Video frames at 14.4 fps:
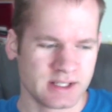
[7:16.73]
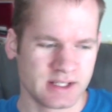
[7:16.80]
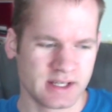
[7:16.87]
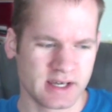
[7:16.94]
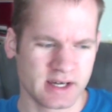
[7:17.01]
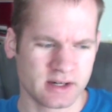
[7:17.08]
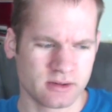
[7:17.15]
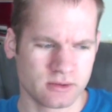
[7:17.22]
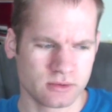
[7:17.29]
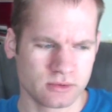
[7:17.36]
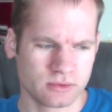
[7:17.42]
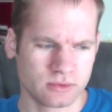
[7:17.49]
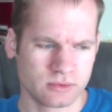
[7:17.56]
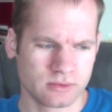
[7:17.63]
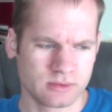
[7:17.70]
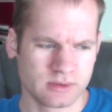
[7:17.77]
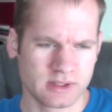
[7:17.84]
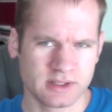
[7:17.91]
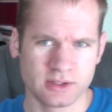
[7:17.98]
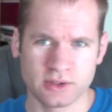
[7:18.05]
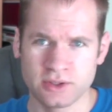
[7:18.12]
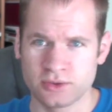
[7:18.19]
Now,
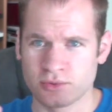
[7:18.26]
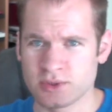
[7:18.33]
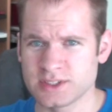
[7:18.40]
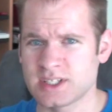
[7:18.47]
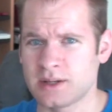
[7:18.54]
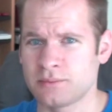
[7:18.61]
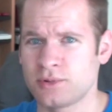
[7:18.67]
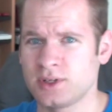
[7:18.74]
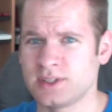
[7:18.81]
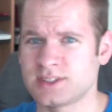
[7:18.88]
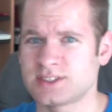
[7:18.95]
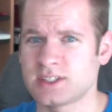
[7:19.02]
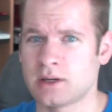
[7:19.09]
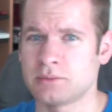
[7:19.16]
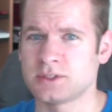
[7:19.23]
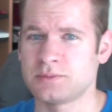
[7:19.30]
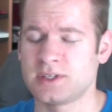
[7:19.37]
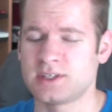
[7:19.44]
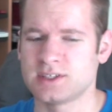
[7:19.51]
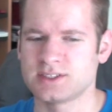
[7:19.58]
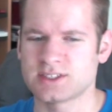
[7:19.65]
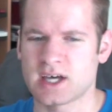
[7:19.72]
the reason I bring this up is
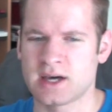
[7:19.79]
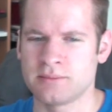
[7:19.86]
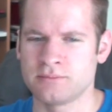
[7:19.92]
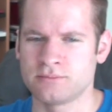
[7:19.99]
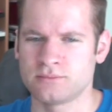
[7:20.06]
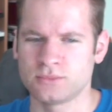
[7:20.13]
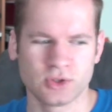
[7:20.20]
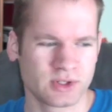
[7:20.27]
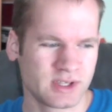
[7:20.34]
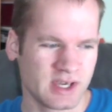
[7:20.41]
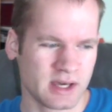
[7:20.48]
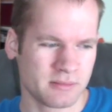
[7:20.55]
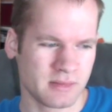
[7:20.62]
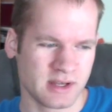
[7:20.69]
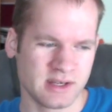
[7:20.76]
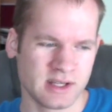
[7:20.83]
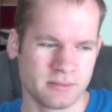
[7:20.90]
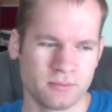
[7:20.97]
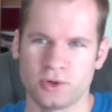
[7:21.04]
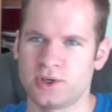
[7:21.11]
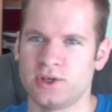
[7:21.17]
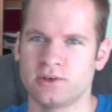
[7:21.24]
because I'm looking at my
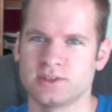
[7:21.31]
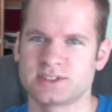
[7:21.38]
netbook here.